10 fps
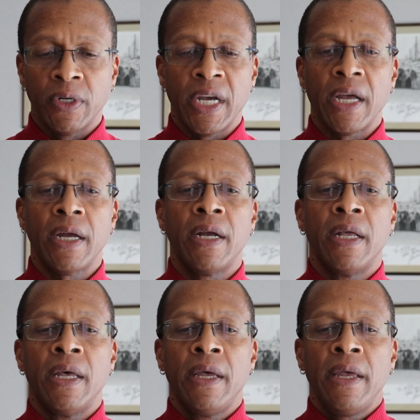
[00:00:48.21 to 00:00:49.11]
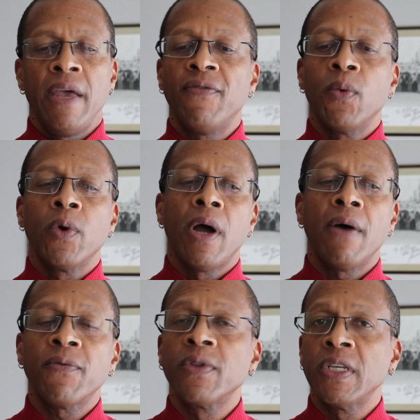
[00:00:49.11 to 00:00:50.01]
Day if it were
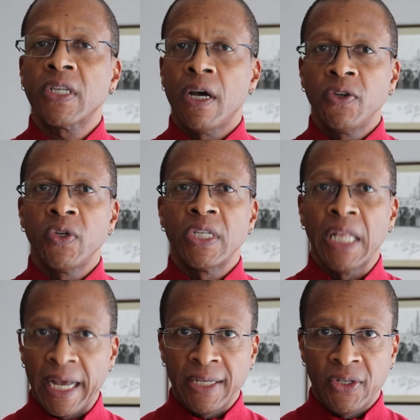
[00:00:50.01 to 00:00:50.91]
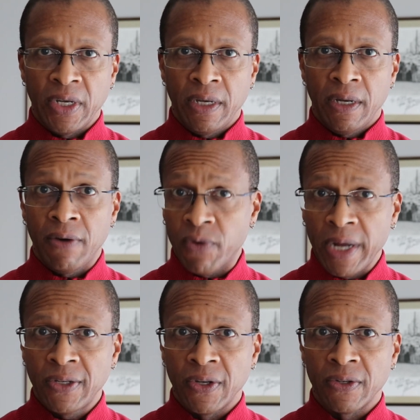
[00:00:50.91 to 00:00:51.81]
not for this country's legacy of
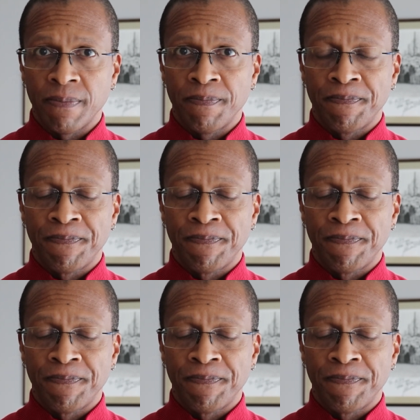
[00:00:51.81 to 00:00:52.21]
racism.